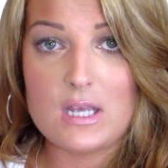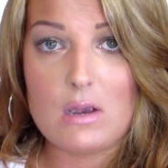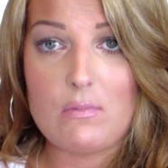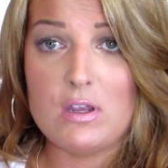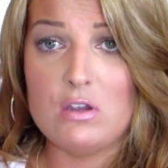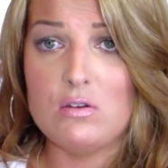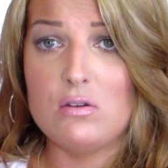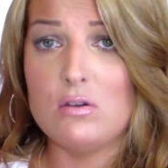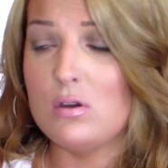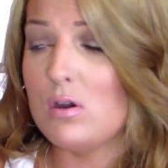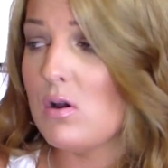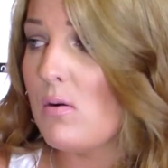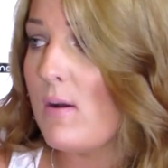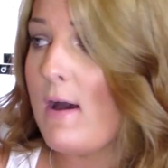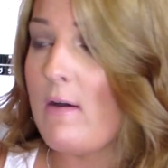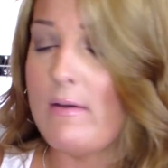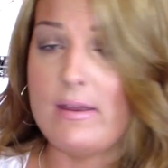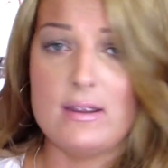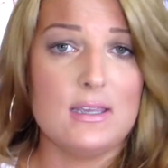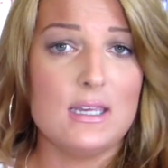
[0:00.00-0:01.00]
That way you can go
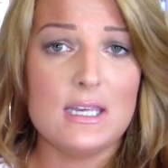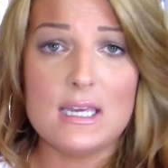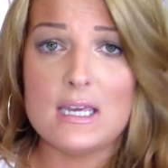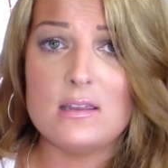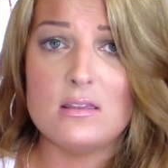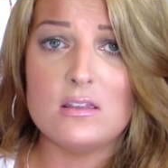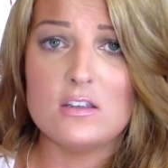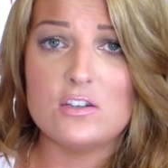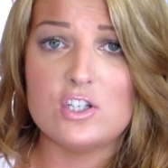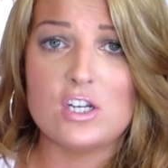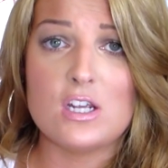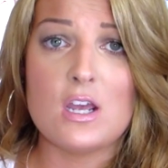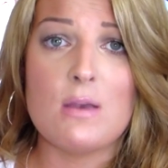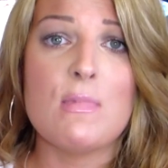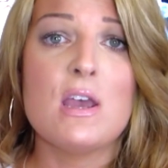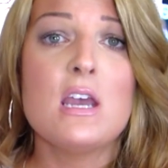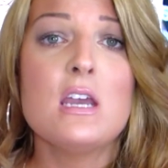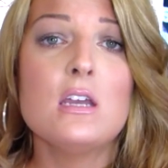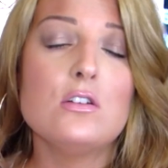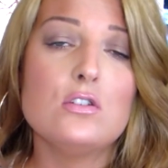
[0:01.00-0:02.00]
out and get in the
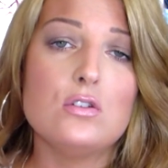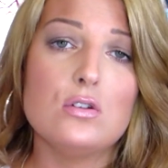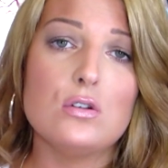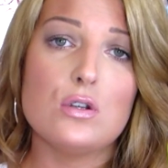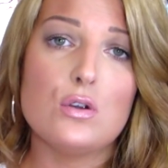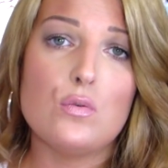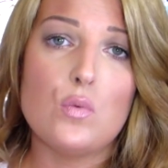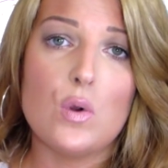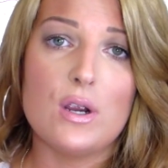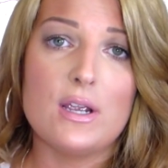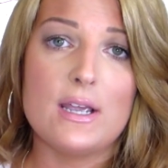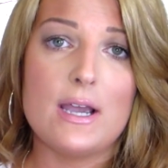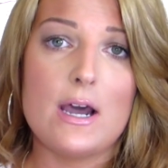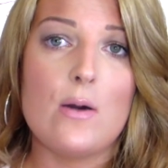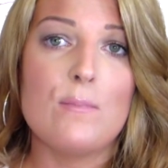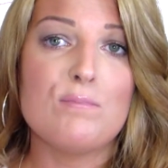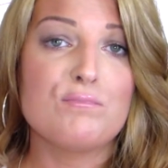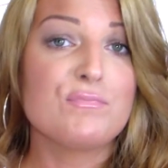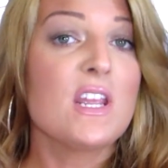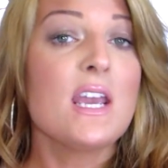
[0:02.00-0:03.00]
gym, do your
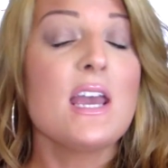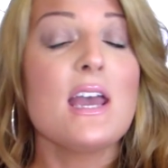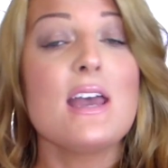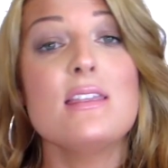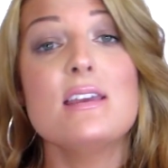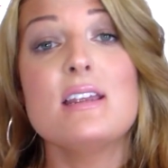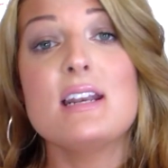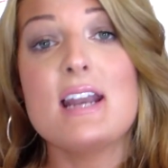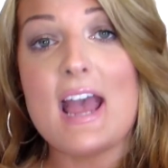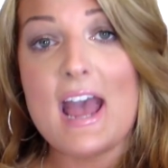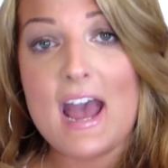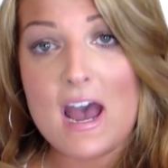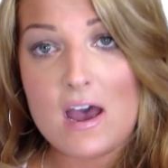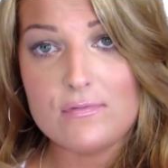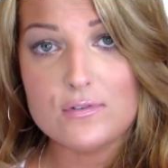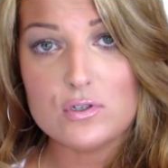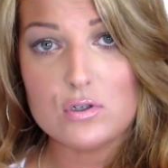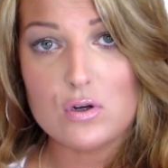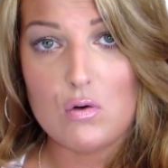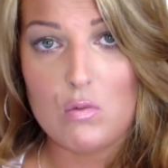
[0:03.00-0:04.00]
workout, and then
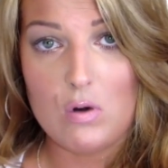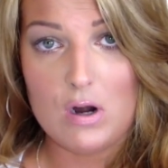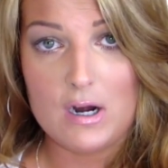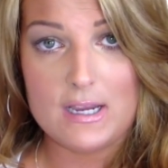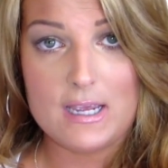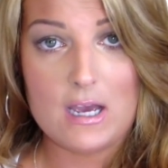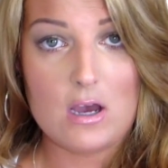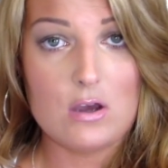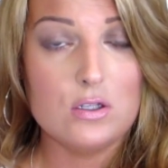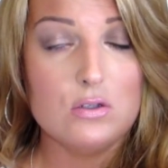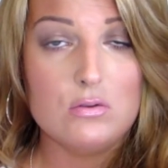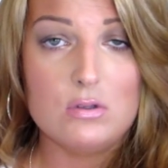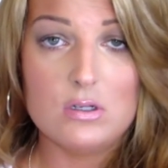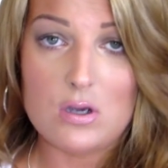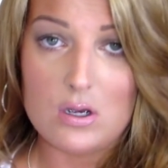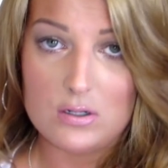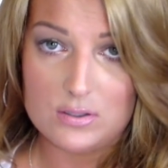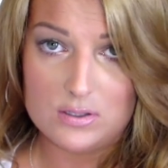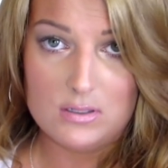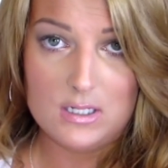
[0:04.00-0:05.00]
after a workout, you
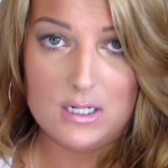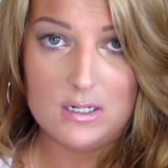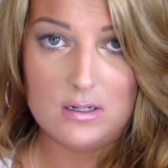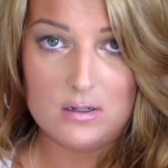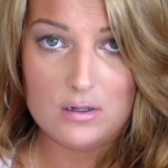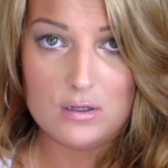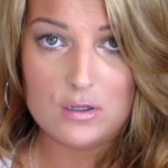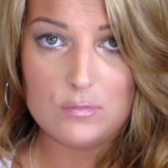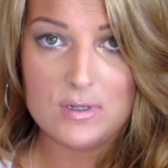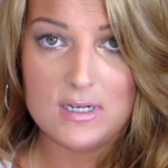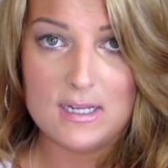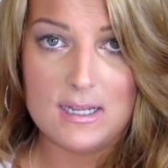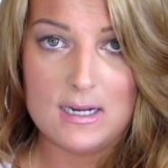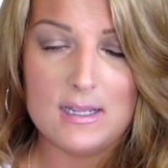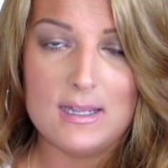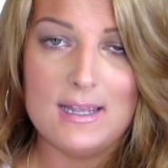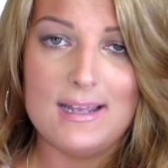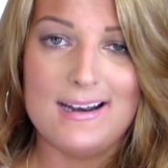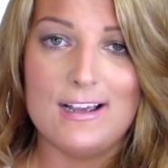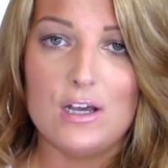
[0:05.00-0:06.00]
can also eat another
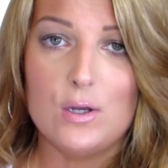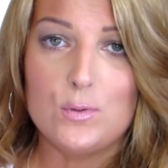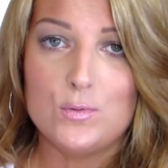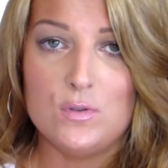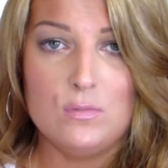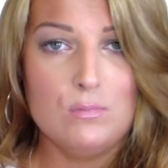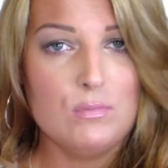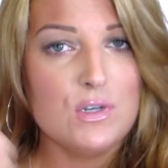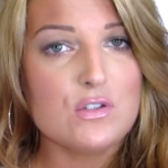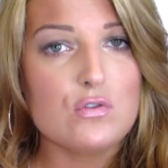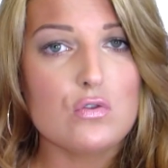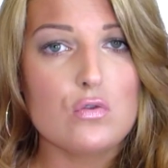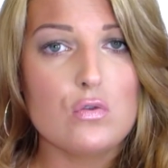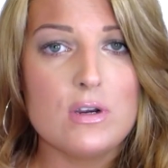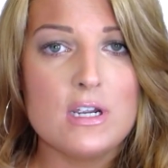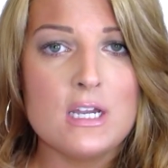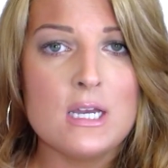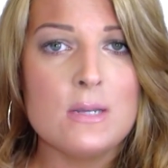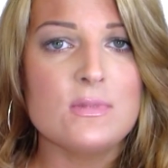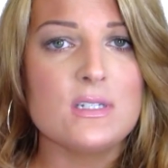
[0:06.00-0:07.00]
banana, and it helps with muscle
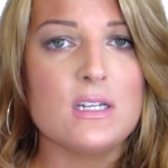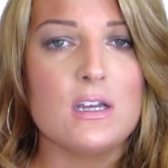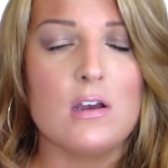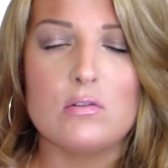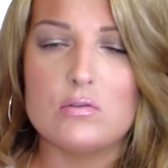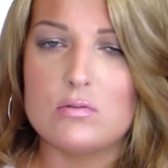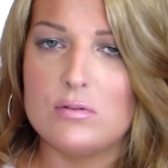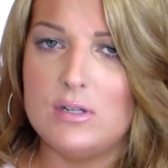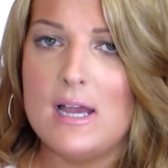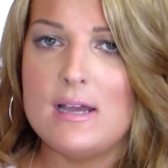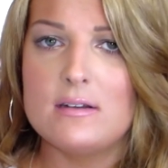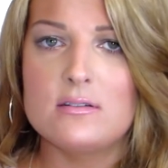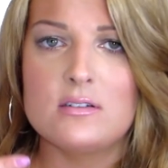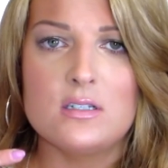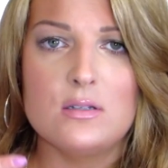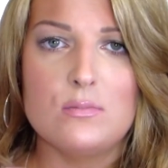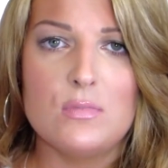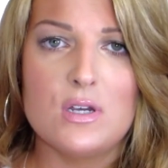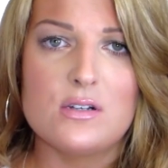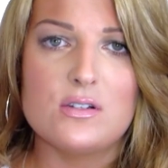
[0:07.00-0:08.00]
cramps, it helps
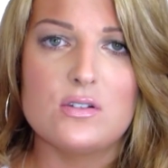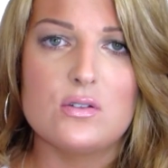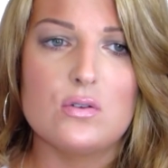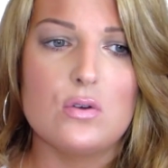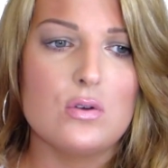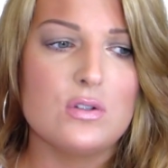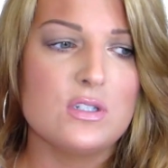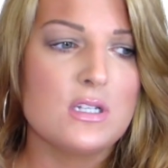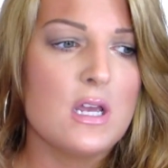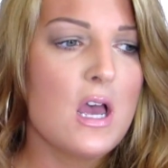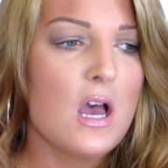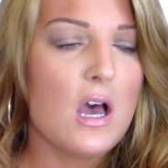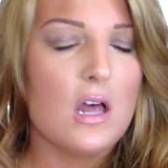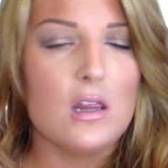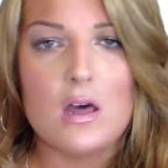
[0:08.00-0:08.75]
relax the muscles.